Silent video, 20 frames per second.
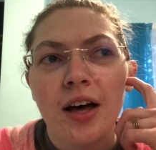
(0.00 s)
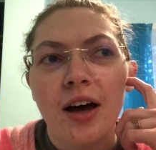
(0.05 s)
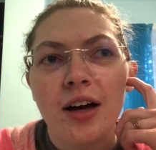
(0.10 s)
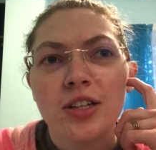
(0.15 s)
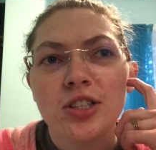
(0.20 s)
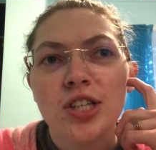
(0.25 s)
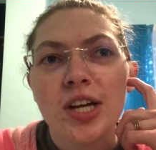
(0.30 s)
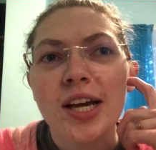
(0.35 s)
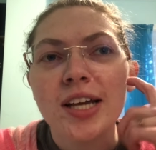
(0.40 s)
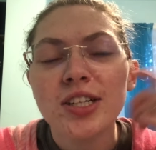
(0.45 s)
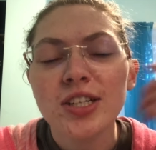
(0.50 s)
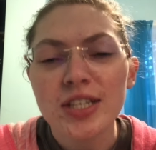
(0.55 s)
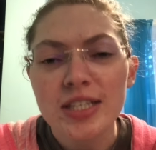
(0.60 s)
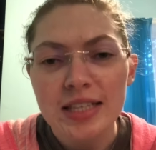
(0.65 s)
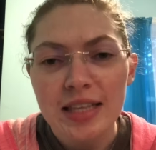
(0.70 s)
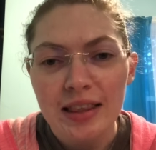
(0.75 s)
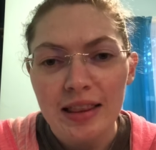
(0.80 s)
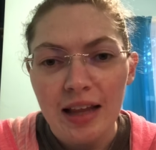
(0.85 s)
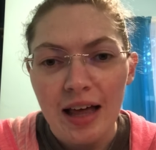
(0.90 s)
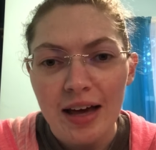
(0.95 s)
changes
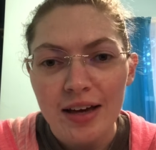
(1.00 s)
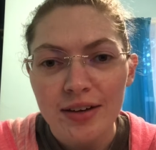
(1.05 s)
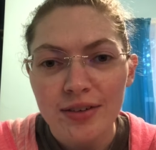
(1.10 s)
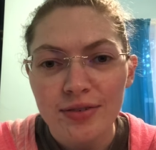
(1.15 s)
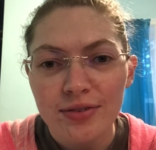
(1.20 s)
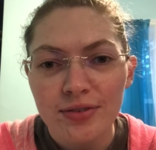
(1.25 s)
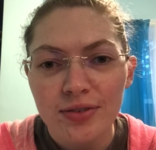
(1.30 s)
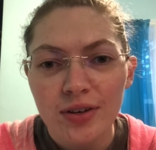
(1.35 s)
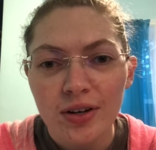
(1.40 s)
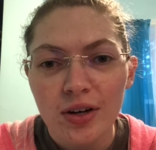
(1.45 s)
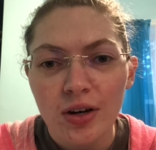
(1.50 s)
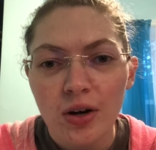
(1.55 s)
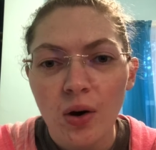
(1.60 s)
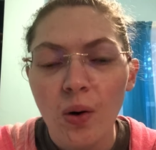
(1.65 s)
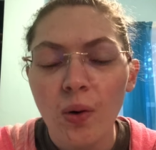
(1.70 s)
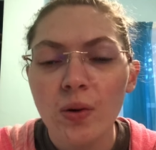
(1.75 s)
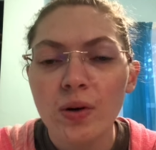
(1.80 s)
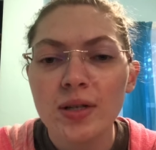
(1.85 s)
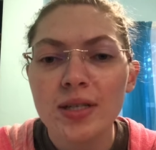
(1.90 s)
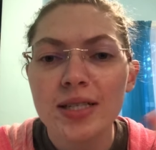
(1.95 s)
in life,
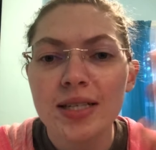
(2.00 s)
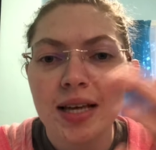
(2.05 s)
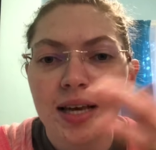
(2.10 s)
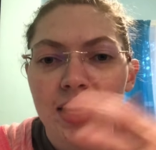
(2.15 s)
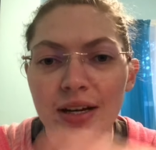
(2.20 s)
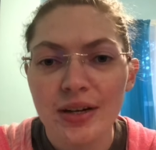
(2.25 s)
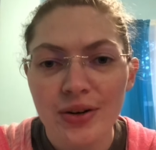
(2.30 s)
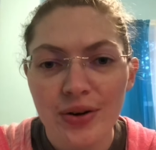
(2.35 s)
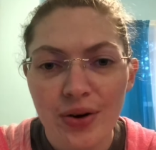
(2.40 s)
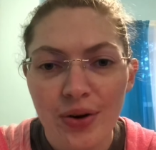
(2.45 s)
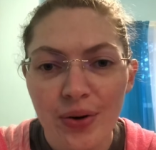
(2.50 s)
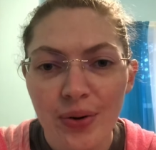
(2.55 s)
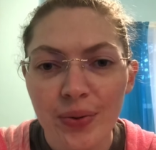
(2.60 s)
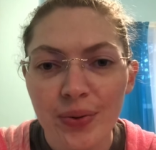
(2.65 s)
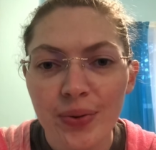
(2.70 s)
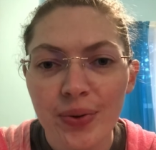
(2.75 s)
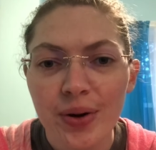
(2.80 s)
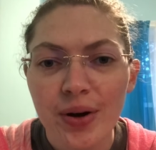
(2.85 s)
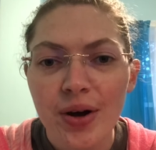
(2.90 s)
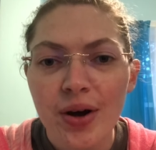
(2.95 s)
or saying
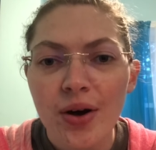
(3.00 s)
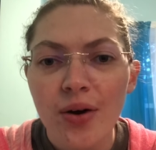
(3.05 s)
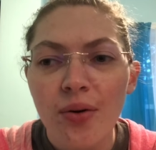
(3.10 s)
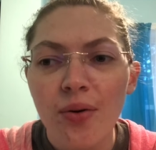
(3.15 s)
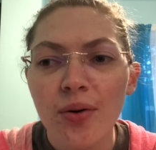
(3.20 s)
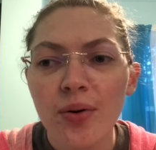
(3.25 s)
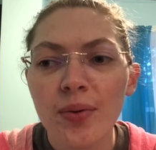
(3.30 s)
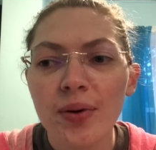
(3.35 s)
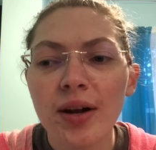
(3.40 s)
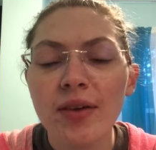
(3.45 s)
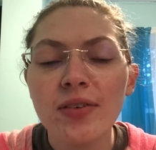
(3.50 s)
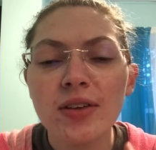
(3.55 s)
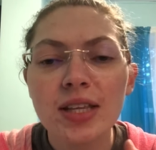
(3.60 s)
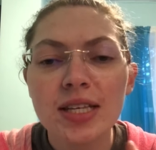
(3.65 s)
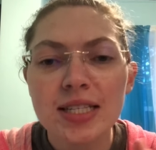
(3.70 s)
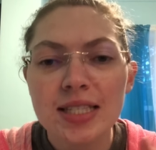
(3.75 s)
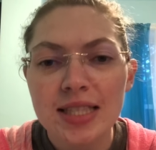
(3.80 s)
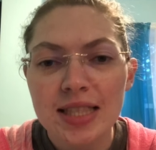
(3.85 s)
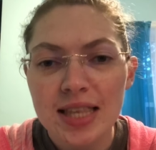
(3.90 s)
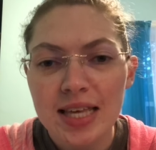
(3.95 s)
no, or whatever
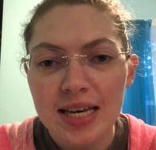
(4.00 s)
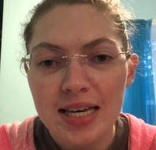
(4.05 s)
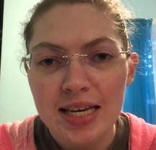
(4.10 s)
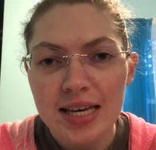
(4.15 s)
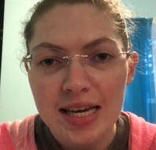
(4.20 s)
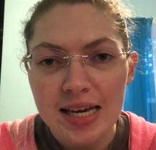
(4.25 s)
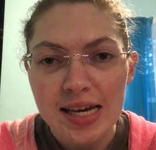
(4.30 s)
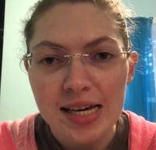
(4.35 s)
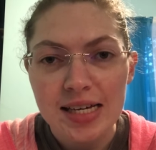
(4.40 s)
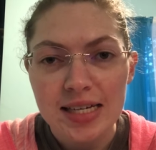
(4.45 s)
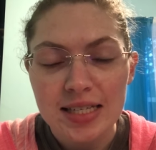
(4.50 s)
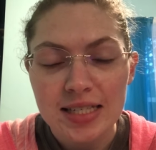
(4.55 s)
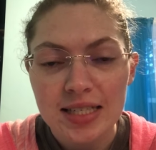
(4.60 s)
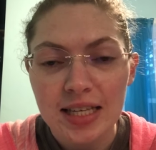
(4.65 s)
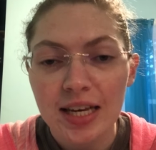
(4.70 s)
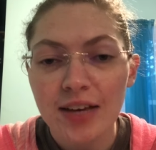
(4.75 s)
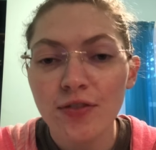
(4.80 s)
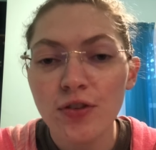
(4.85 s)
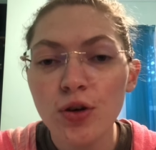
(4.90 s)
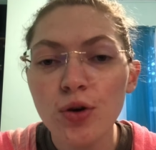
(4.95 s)
this thing is.
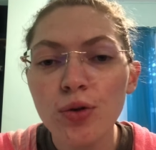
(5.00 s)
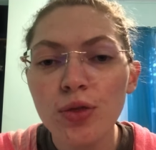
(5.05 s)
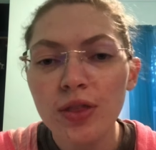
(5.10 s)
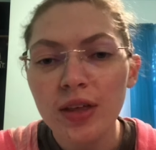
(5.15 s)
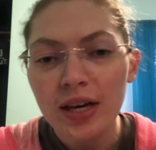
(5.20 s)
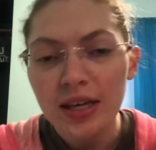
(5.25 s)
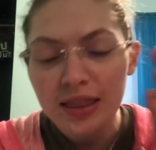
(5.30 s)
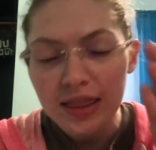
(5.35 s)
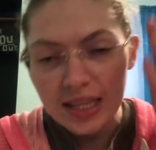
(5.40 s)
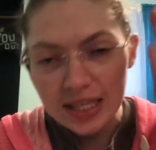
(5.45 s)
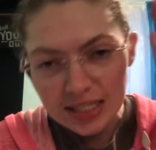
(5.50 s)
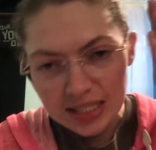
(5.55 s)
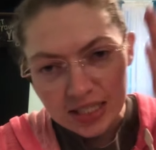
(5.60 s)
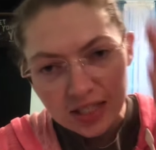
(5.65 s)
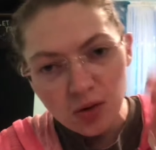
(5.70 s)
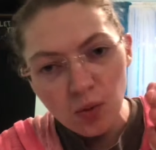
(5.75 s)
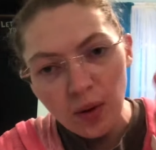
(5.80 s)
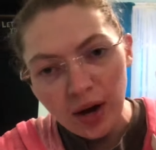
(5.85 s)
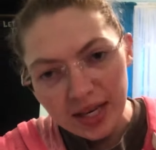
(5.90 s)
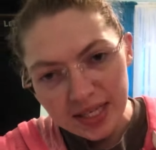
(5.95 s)
Like, if you think this is
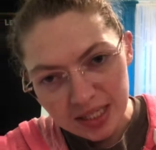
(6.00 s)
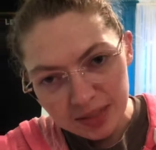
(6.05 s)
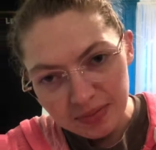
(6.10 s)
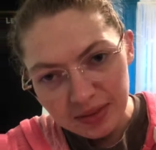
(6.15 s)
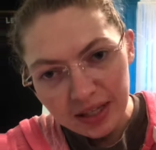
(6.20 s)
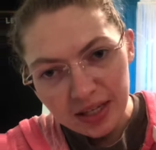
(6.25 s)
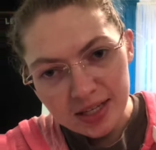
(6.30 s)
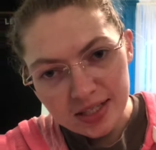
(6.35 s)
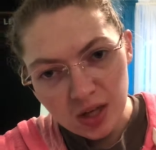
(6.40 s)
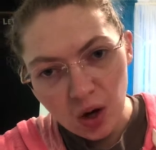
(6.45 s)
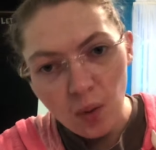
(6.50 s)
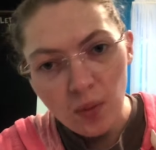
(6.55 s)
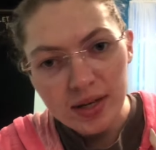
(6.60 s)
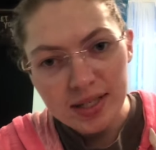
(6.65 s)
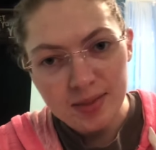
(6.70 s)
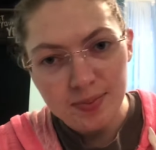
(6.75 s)
the way something has always